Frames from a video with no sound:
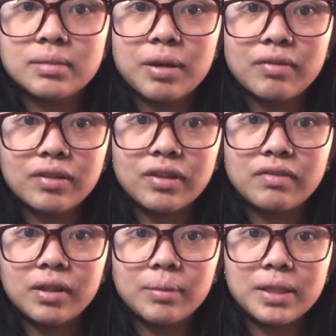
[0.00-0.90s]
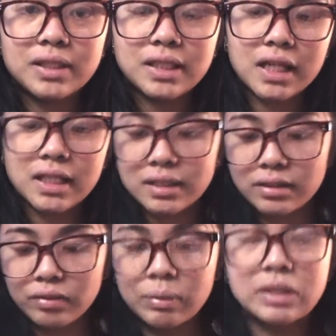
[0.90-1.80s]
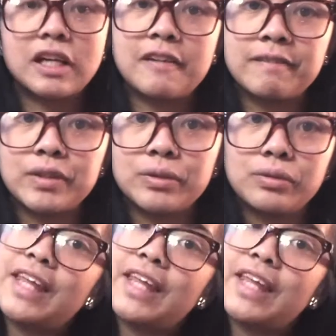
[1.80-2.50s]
Pray for the Philippines, guys, from the typhoon.